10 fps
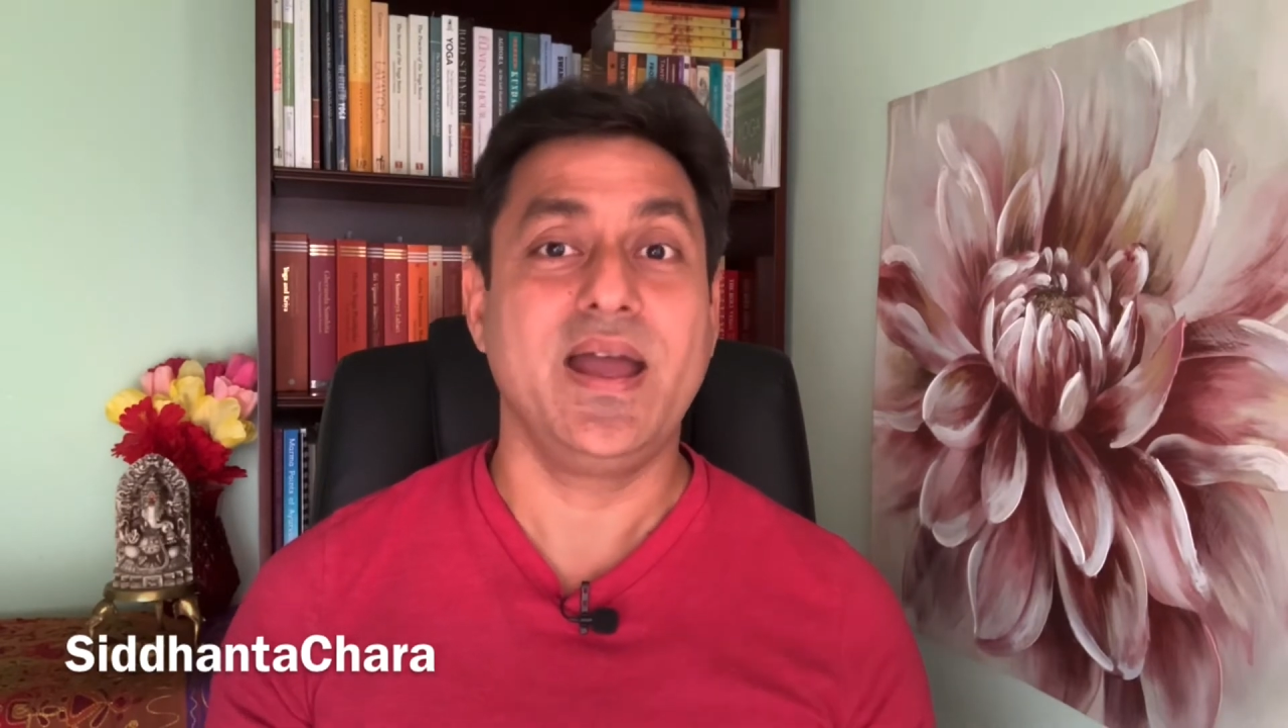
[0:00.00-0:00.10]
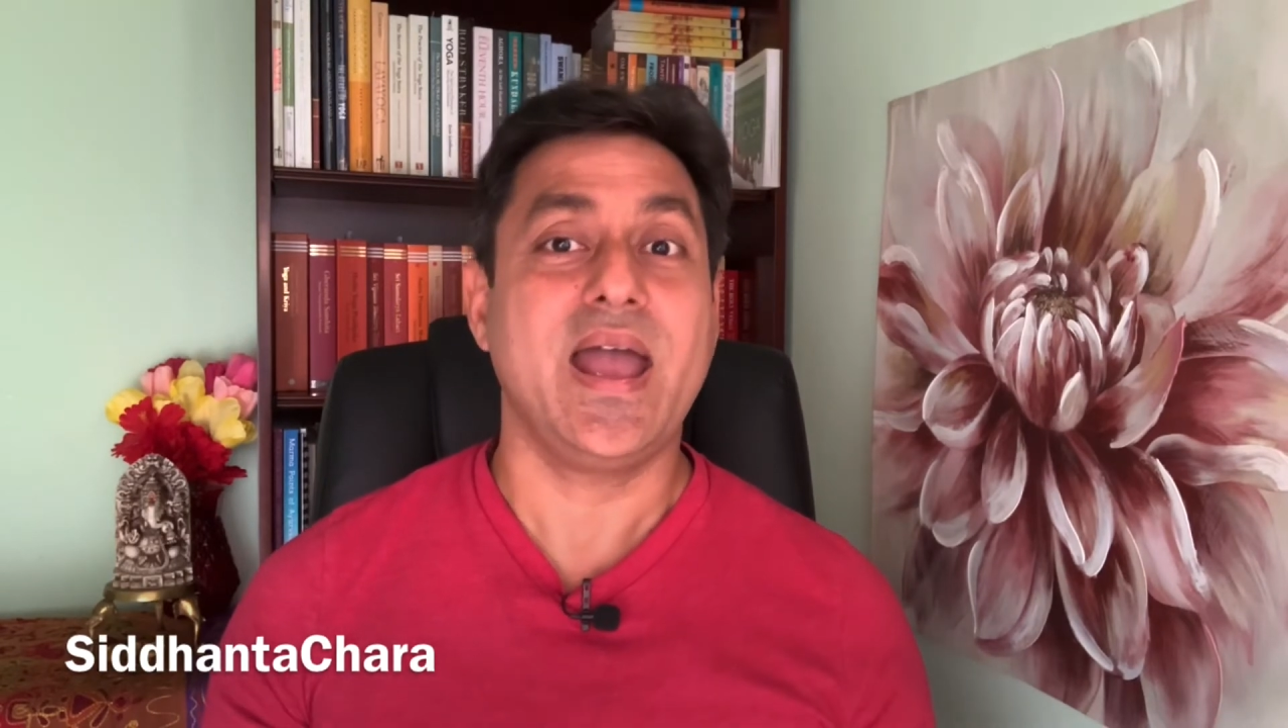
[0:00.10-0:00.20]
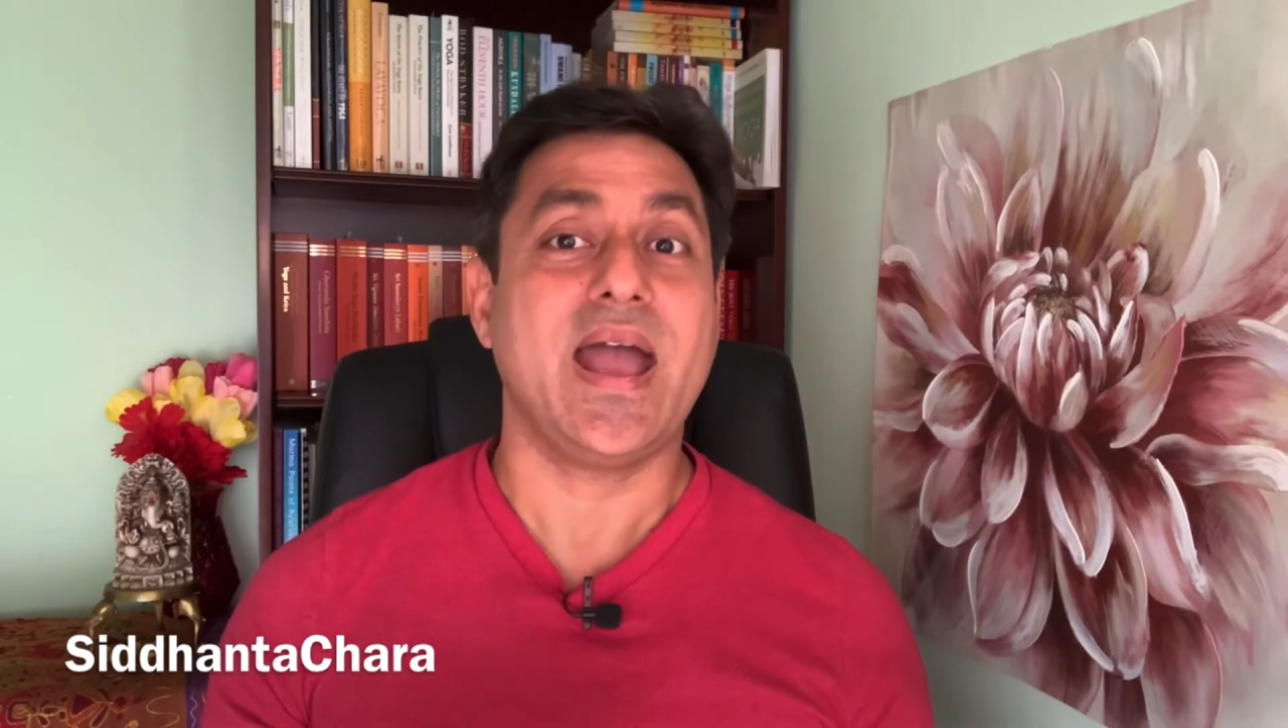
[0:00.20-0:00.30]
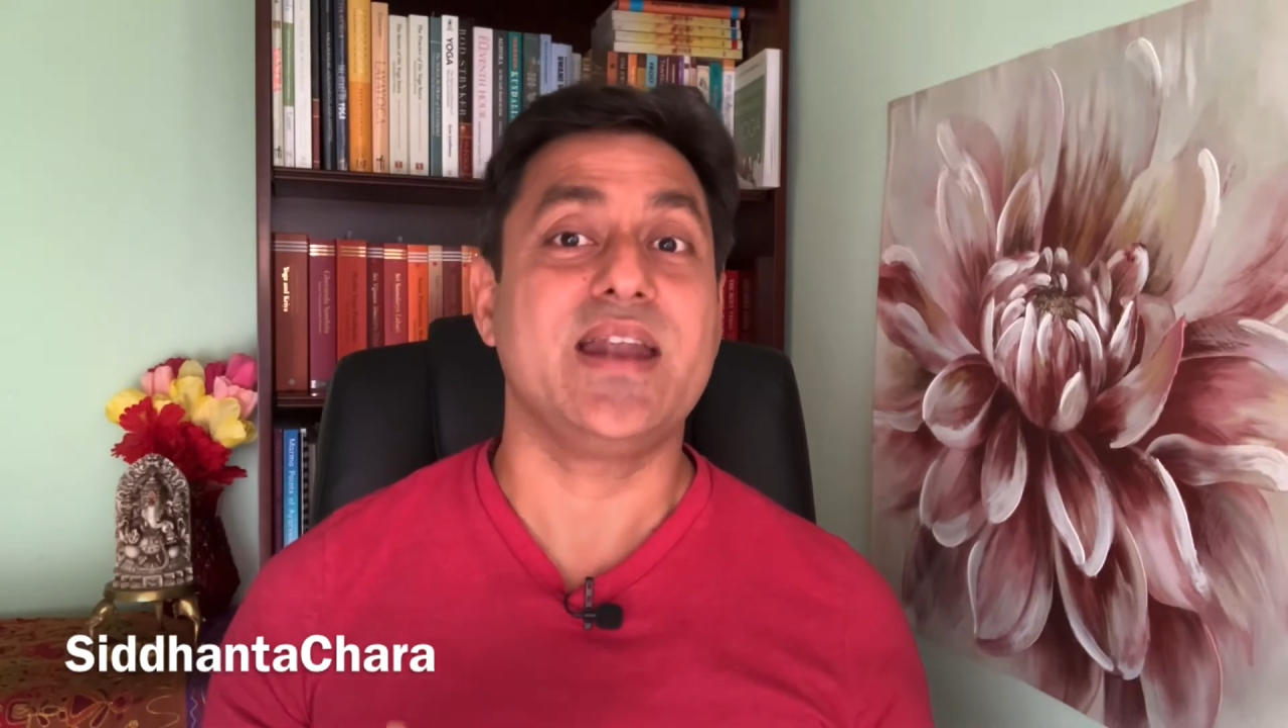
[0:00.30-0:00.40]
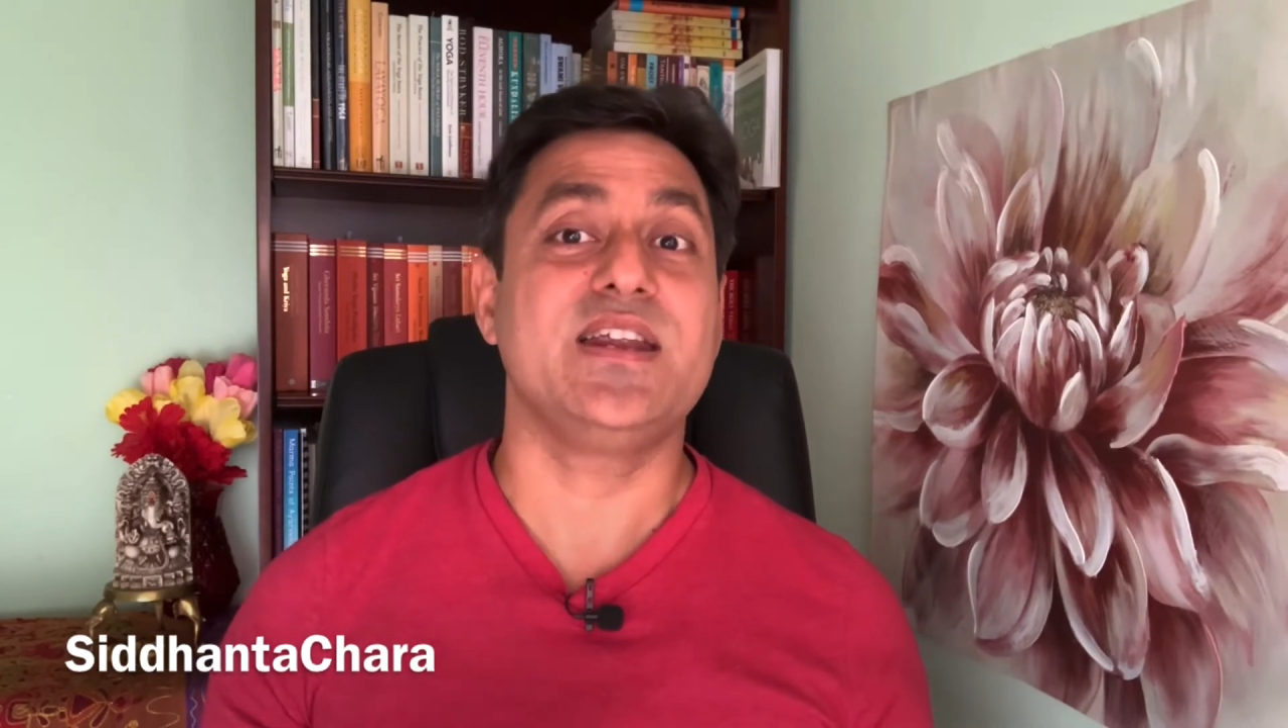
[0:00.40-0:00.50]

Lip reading: and